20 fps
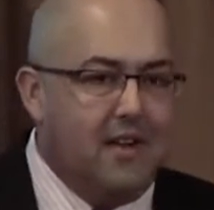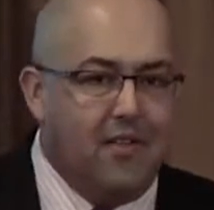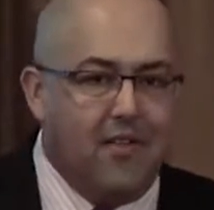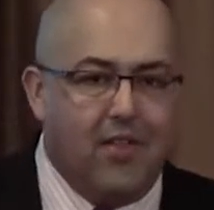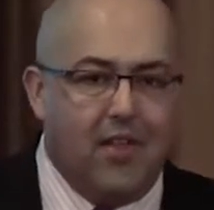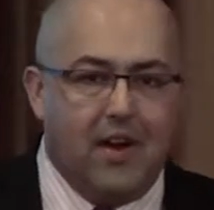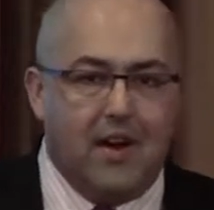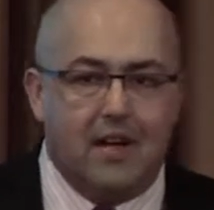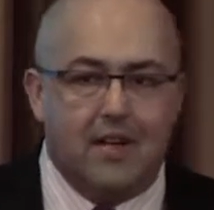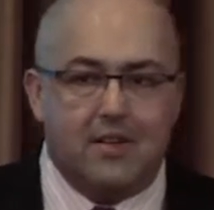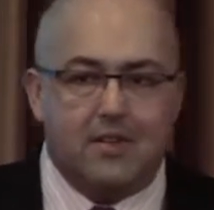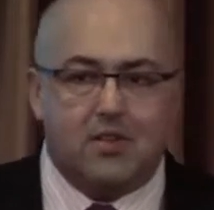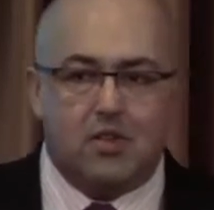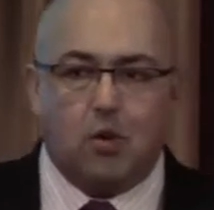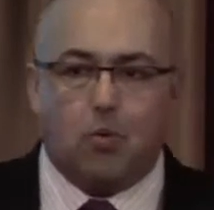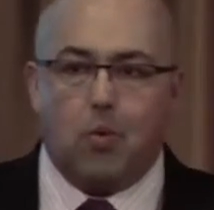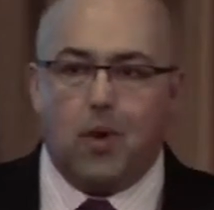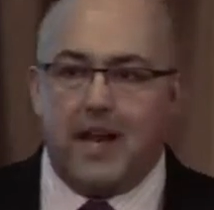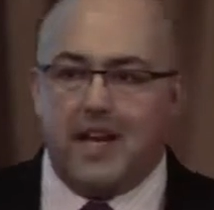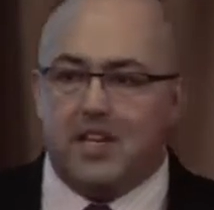the
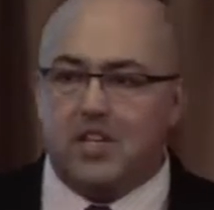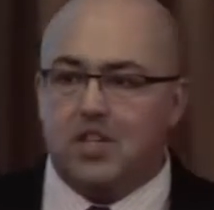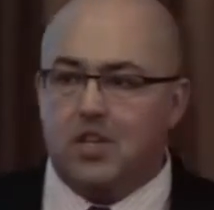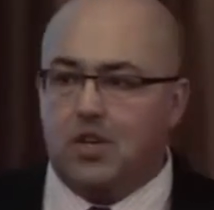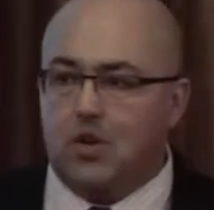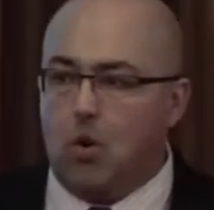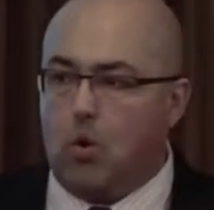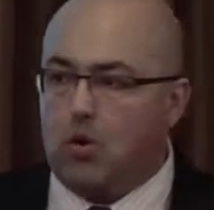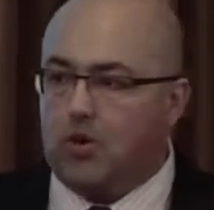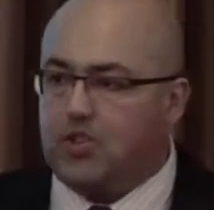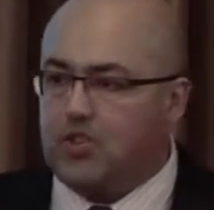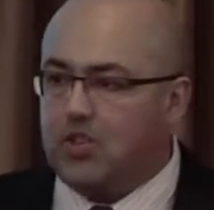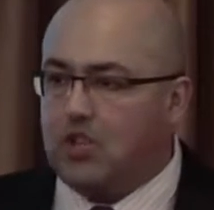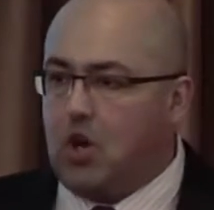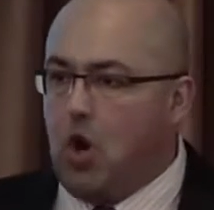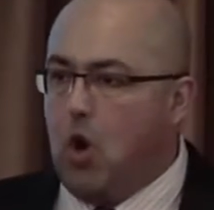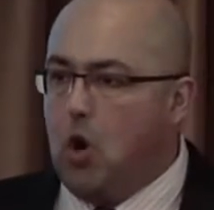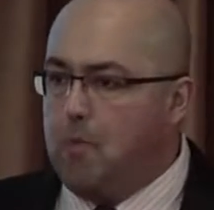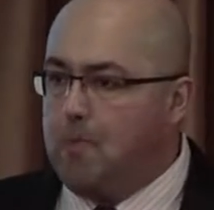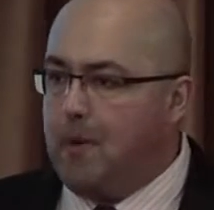duration or
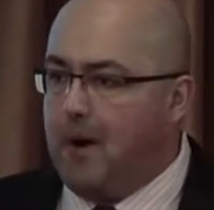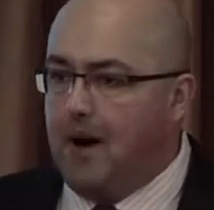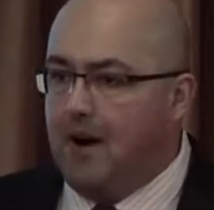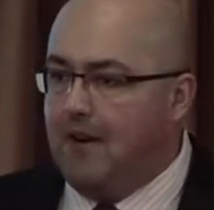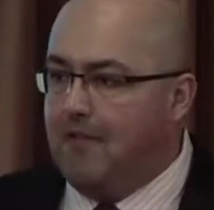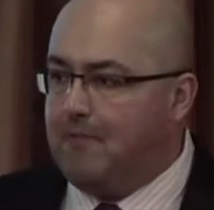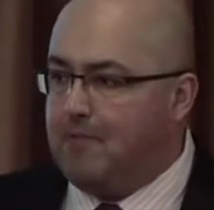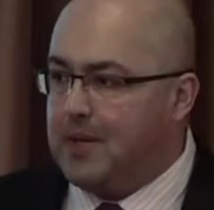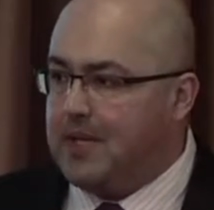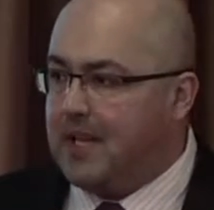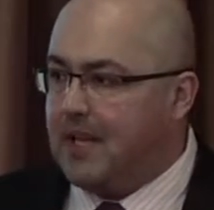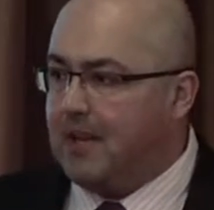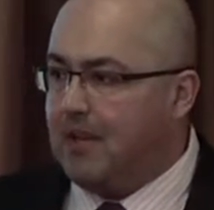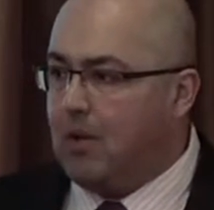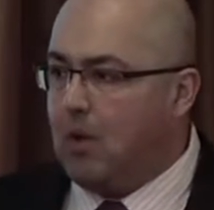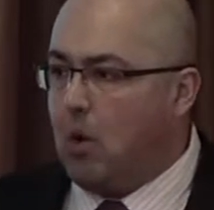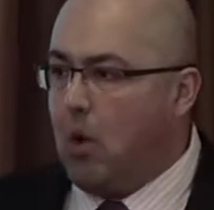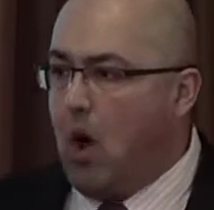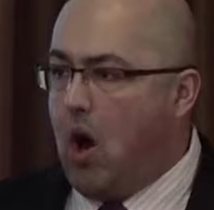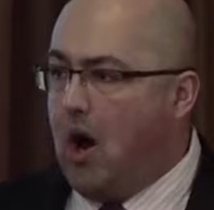scope of
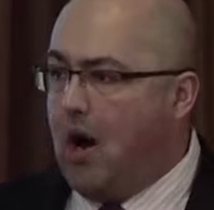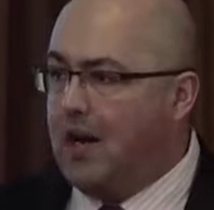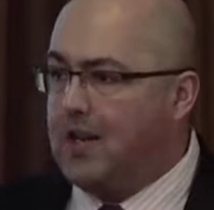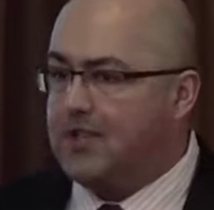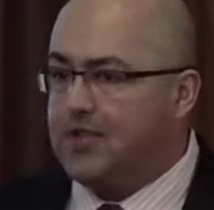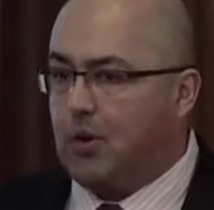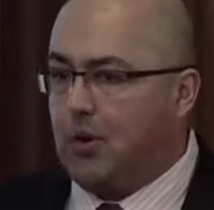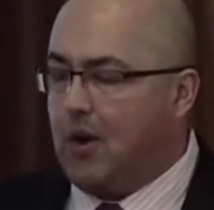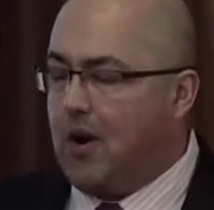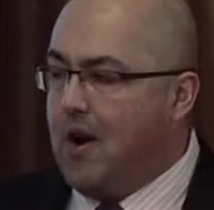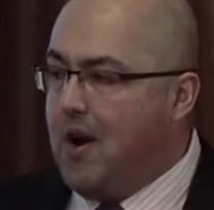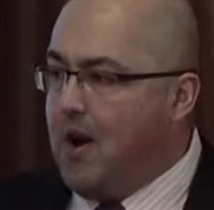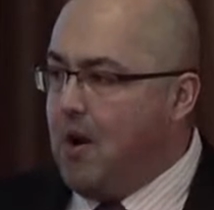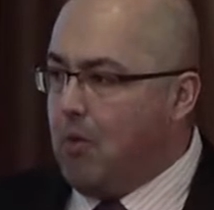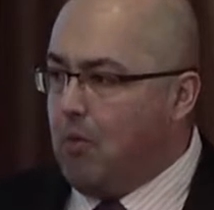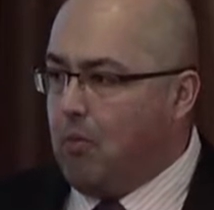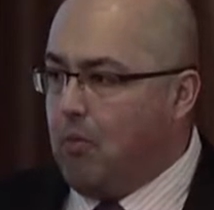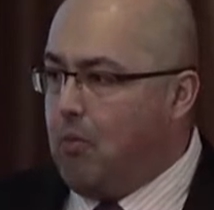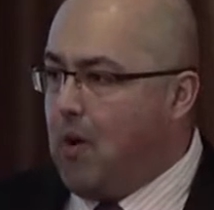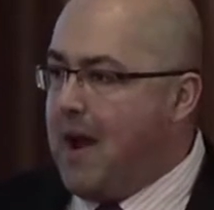particular laws or
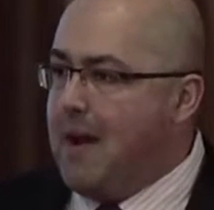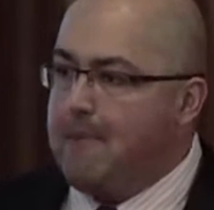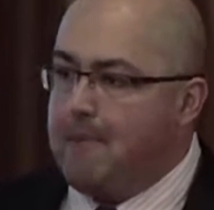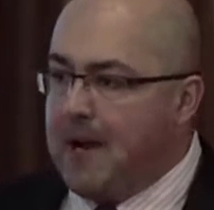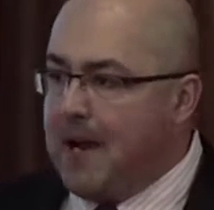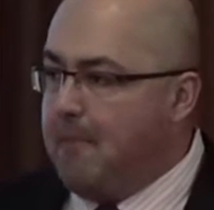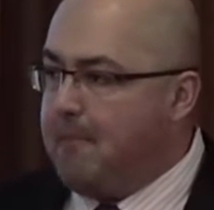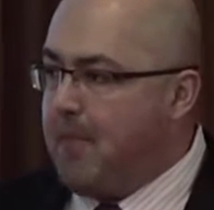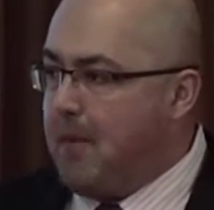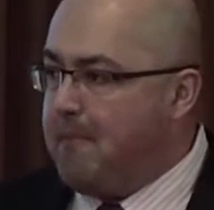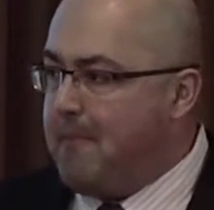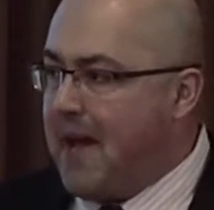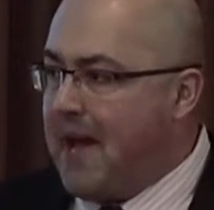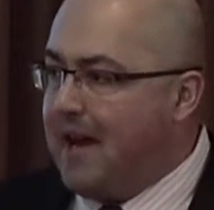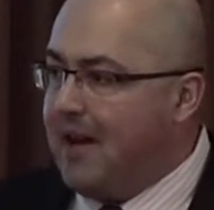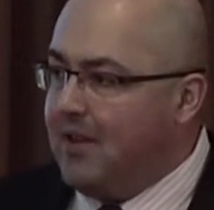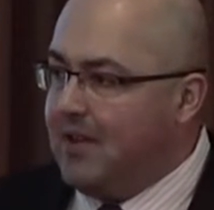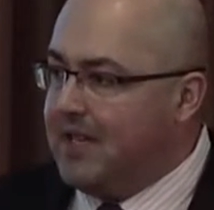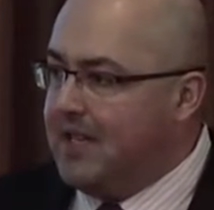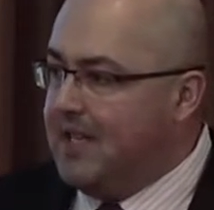ramping up the
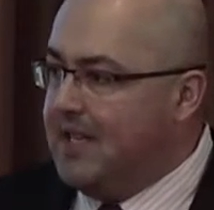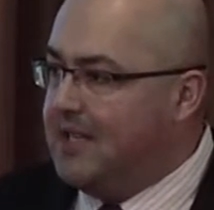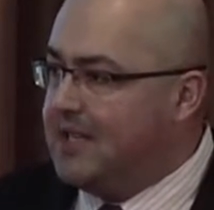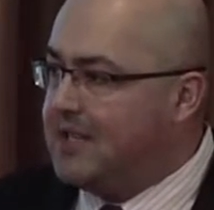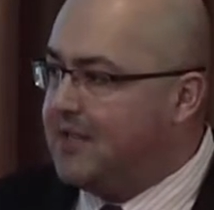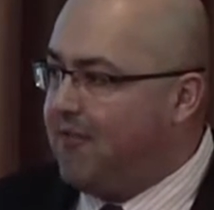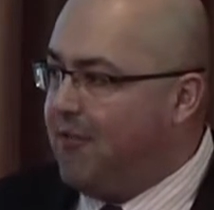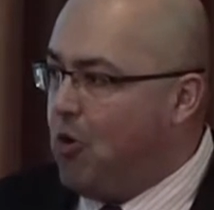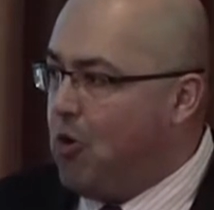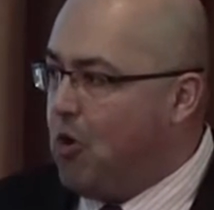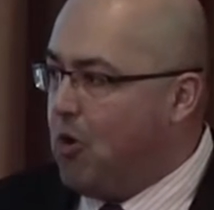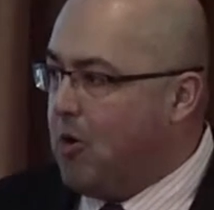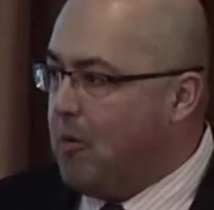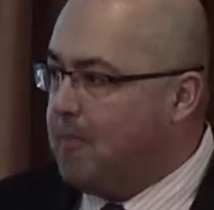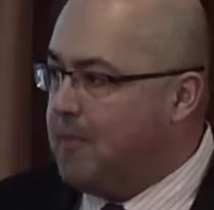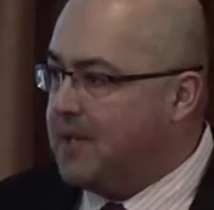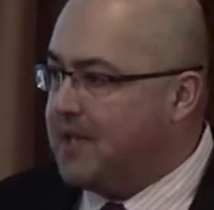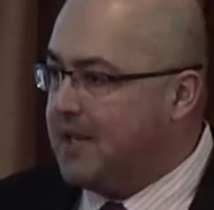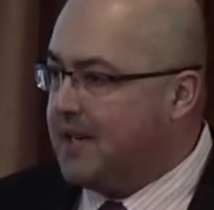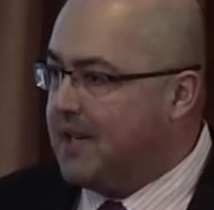penalties for
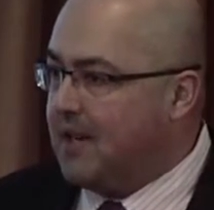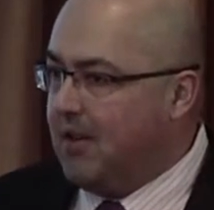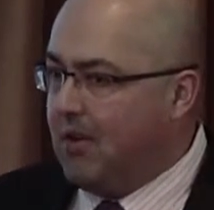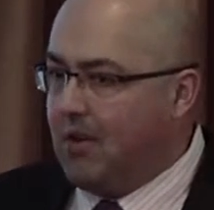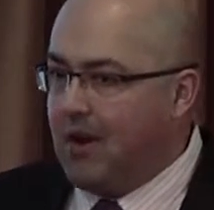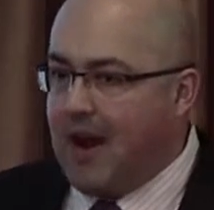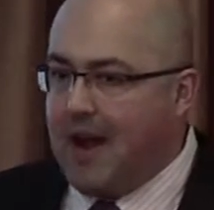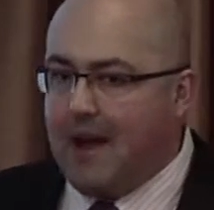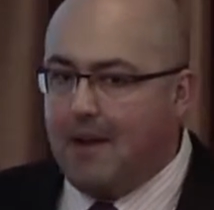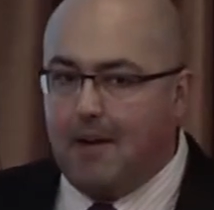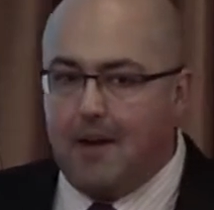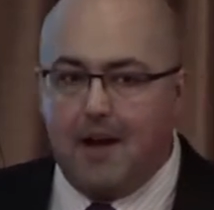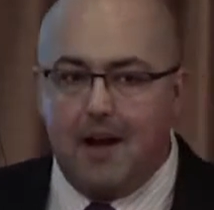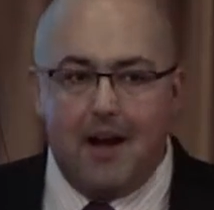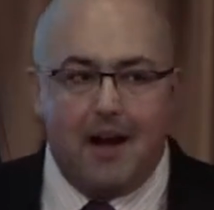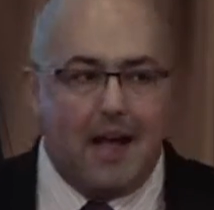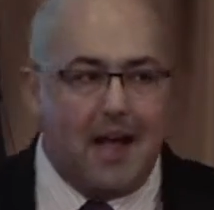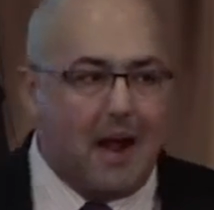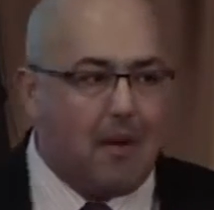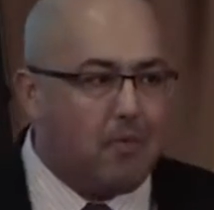particular
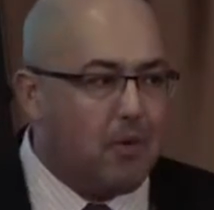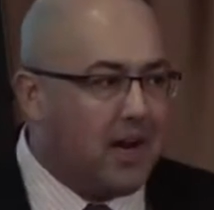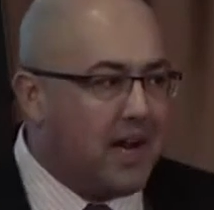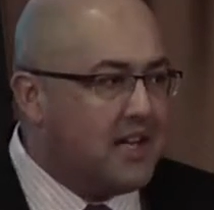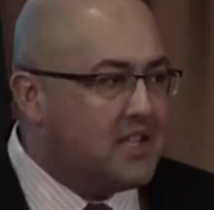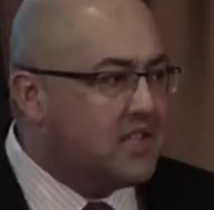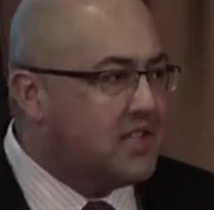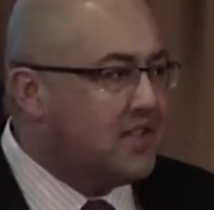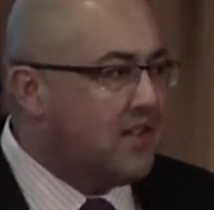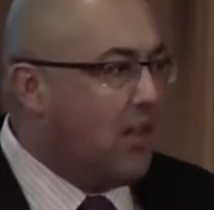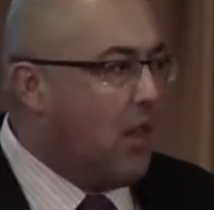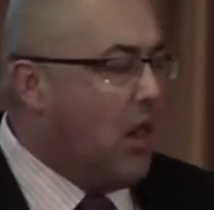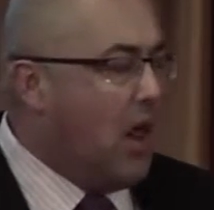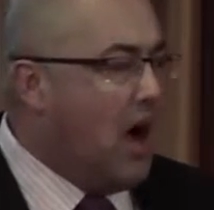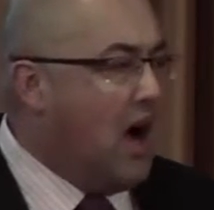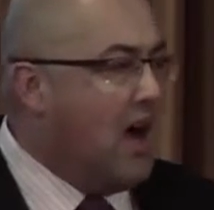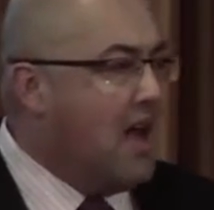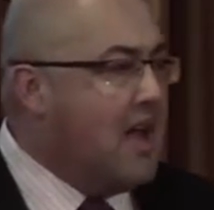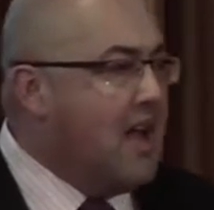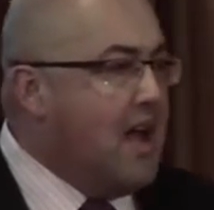abrogations of the
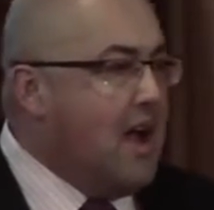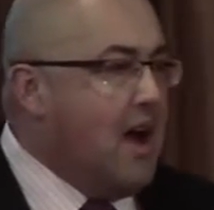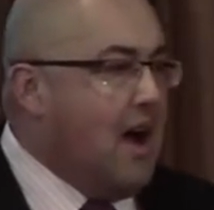law